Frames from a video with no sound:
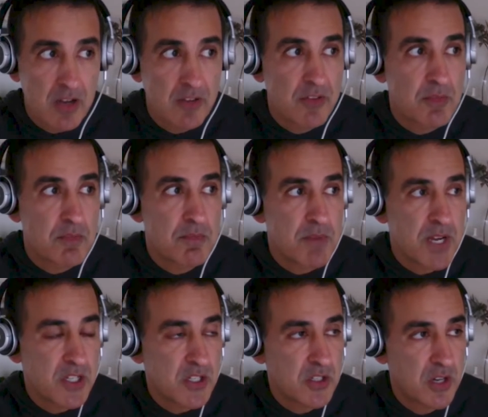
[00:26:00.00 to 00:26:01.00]
of a
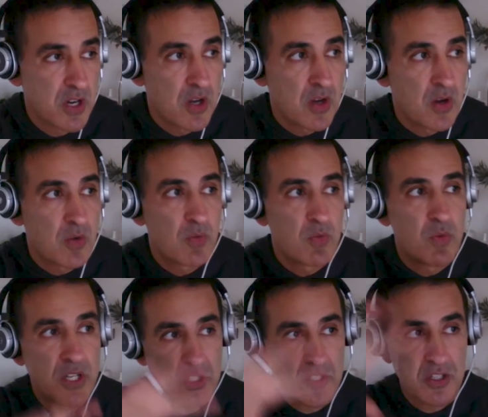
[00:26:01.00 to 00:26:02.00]
much
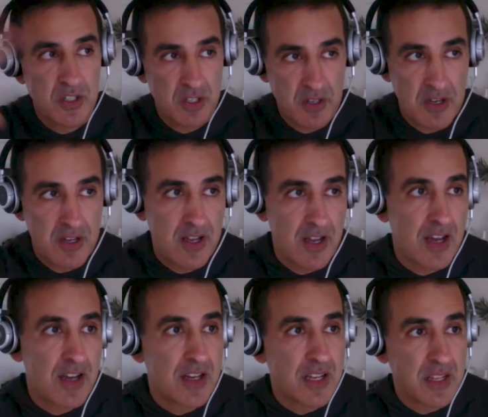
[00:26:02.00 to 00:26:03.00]
richer
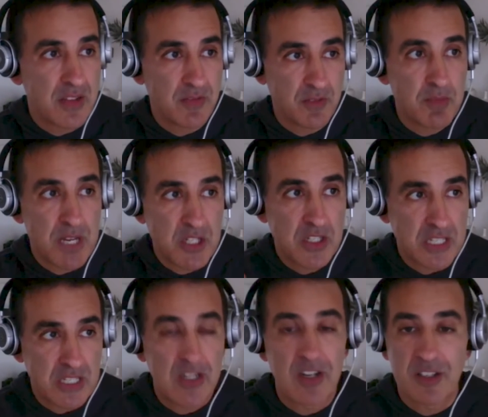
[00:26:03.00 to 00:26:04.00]
information
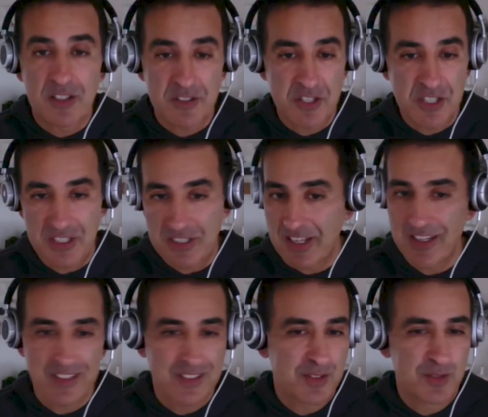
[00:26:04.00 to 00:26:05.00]
ecology that
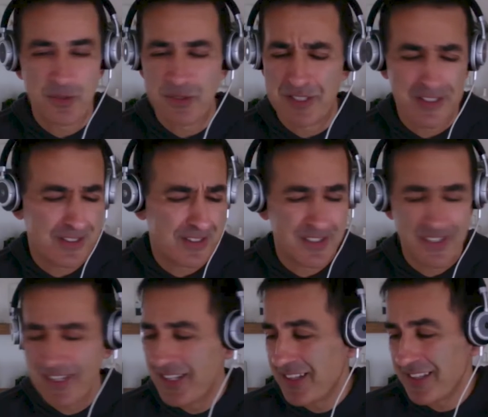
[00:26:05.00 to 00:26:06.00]
included
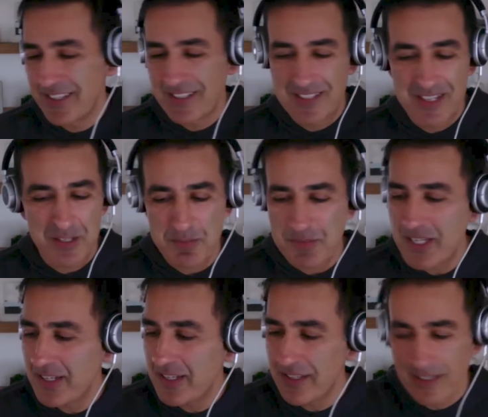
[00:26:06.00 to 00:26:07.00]
the
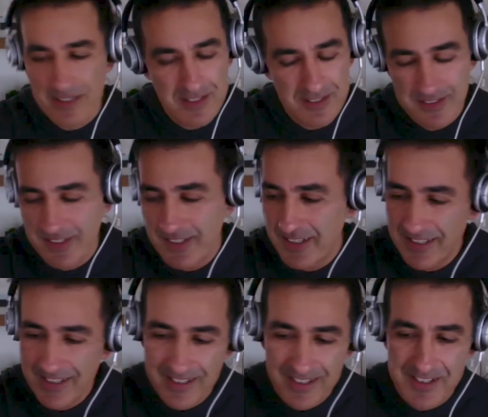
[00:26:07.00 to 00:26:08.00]
encyclopedia,
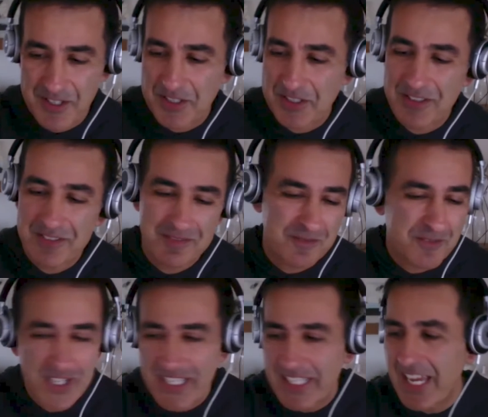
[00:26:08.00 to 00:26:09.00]

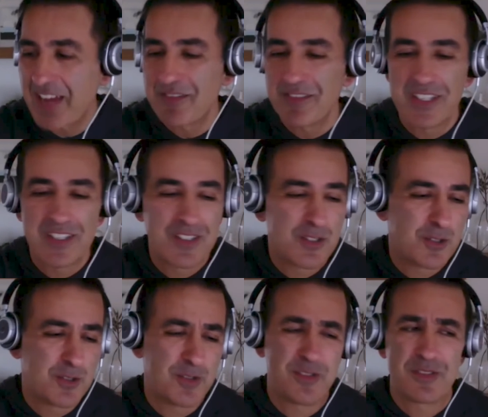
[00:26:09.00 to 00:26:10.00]
funny cat
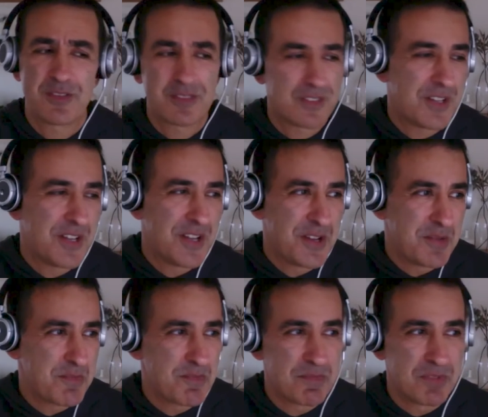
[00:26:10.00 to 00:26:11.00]
videos,
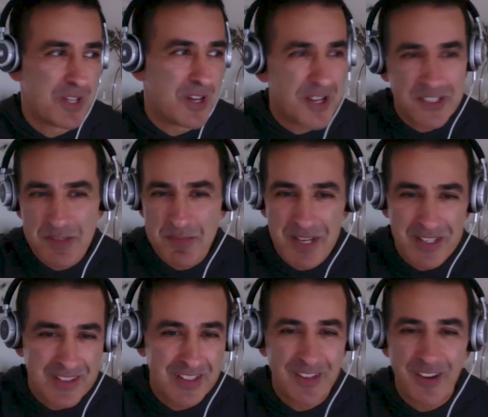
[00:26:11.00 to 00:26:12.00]
blogs about
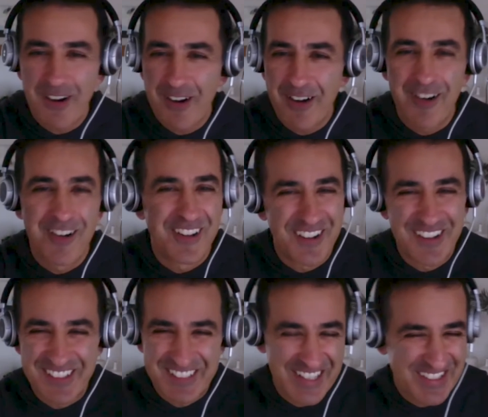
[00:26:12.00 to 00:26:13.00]
the law, all
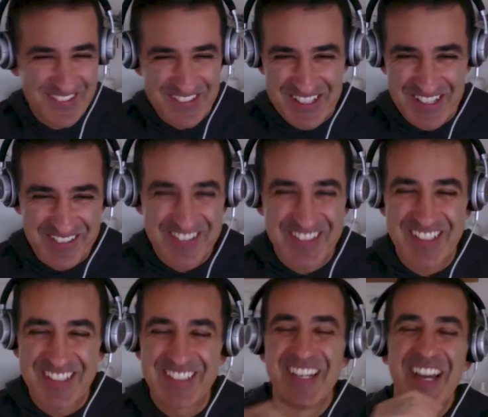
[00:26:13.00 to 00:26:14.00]
kinds of stuff,
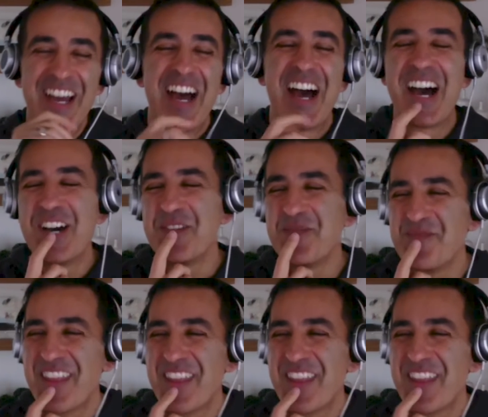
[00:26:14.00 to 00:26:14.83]
And